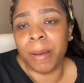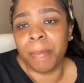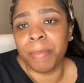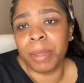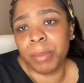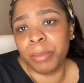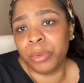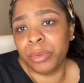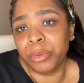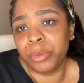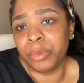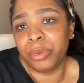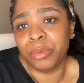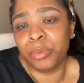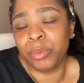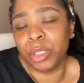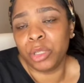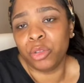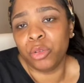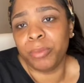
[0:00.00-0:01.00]
people who
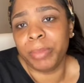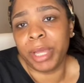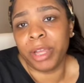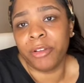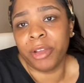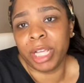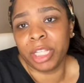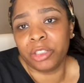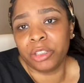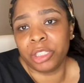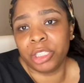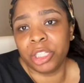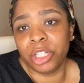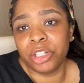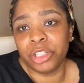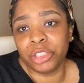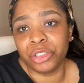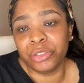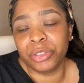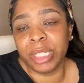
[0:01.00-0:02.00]
went through bariatric
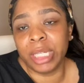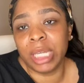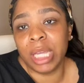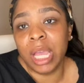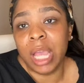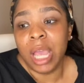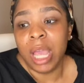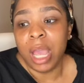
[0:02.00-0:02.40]
surgery.